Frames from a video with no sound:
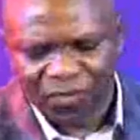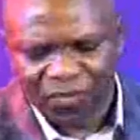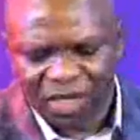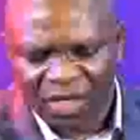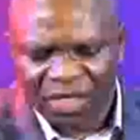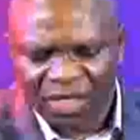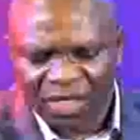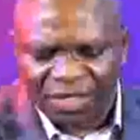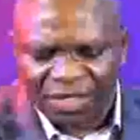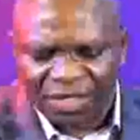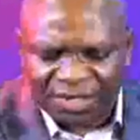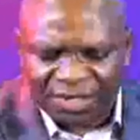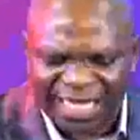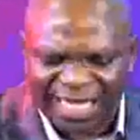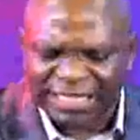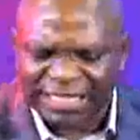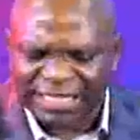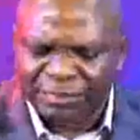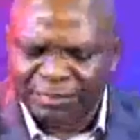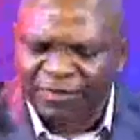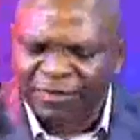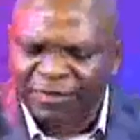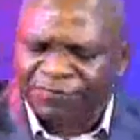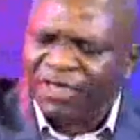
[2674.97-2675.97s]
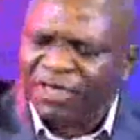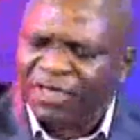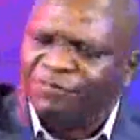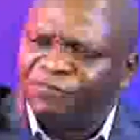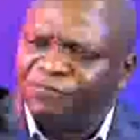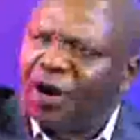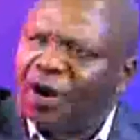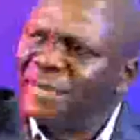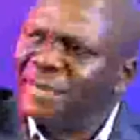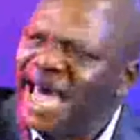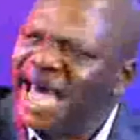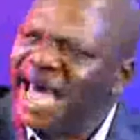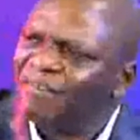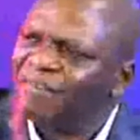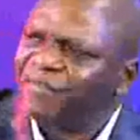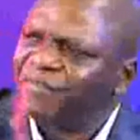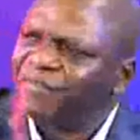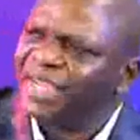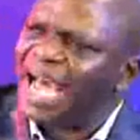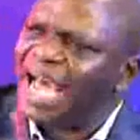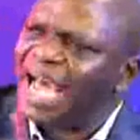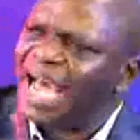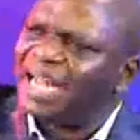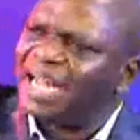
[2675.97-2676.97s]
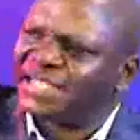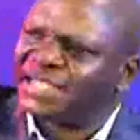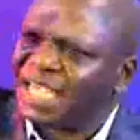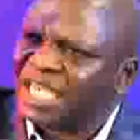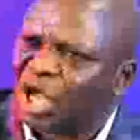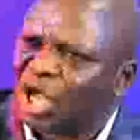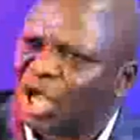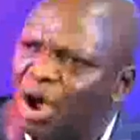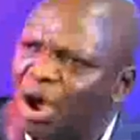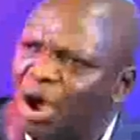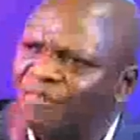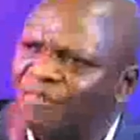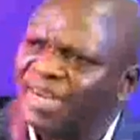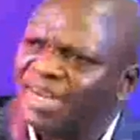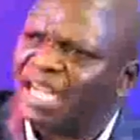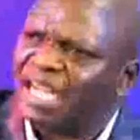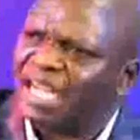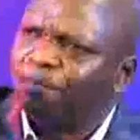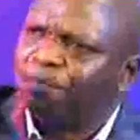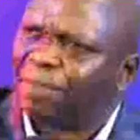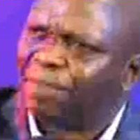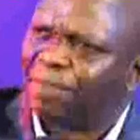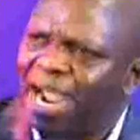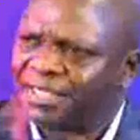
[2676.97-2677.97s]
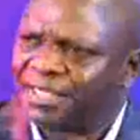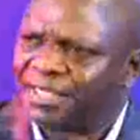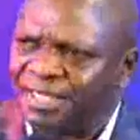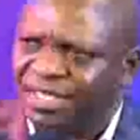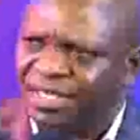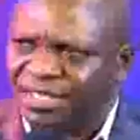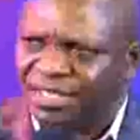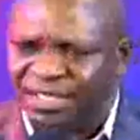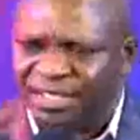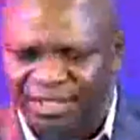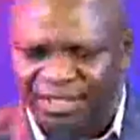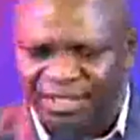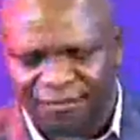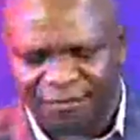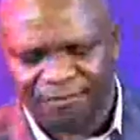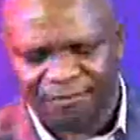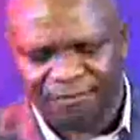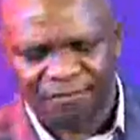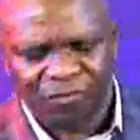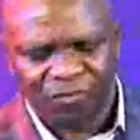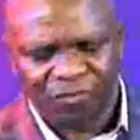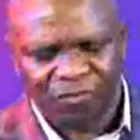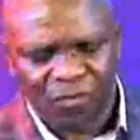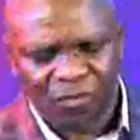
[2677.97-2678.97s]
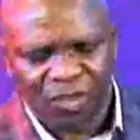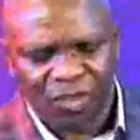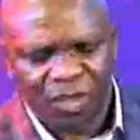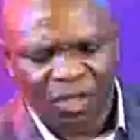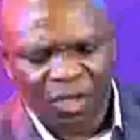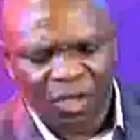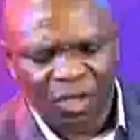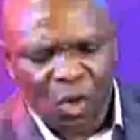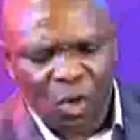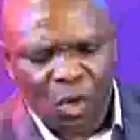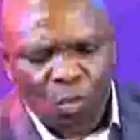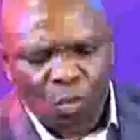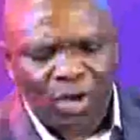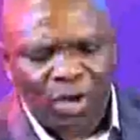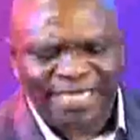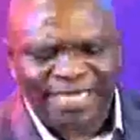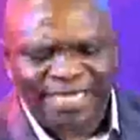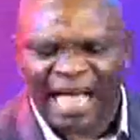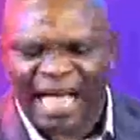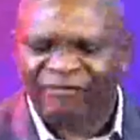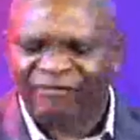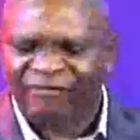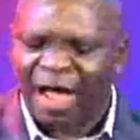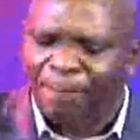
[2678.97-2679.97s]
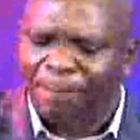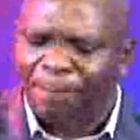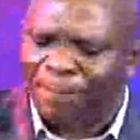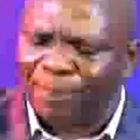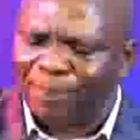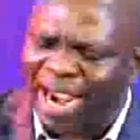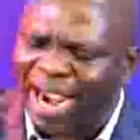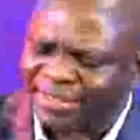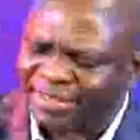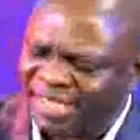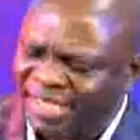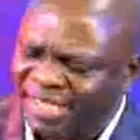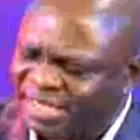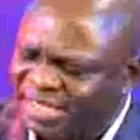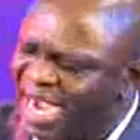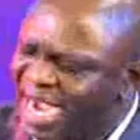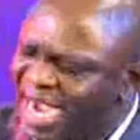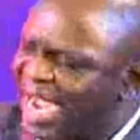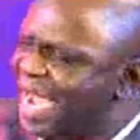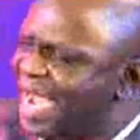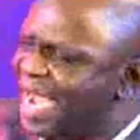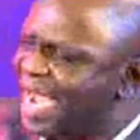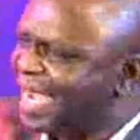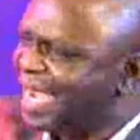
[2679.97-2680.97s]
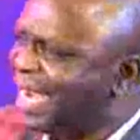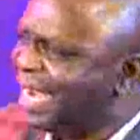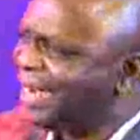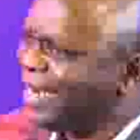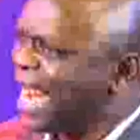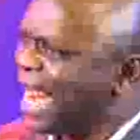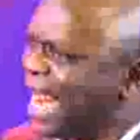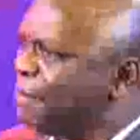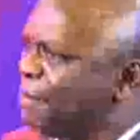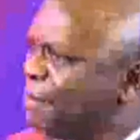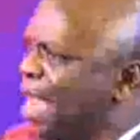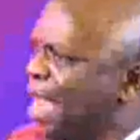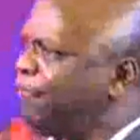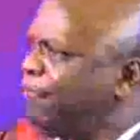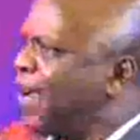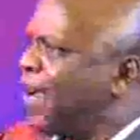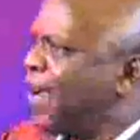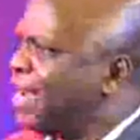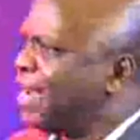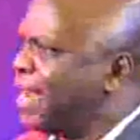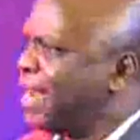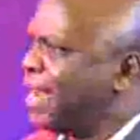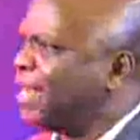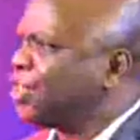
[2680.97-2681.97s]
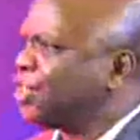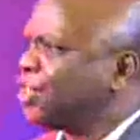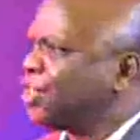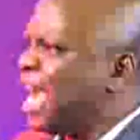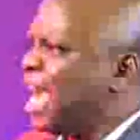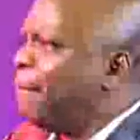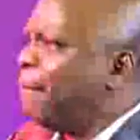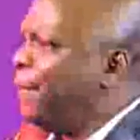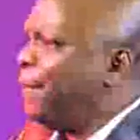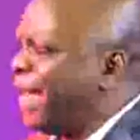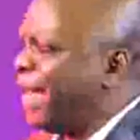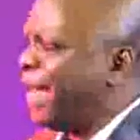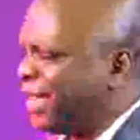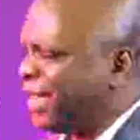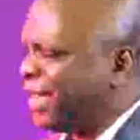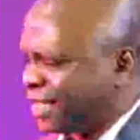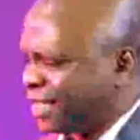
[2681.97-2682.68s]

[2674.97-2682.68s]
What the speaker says: Set me free from every anti-covenant practices. Whatever practice that can hinder my financial blessings,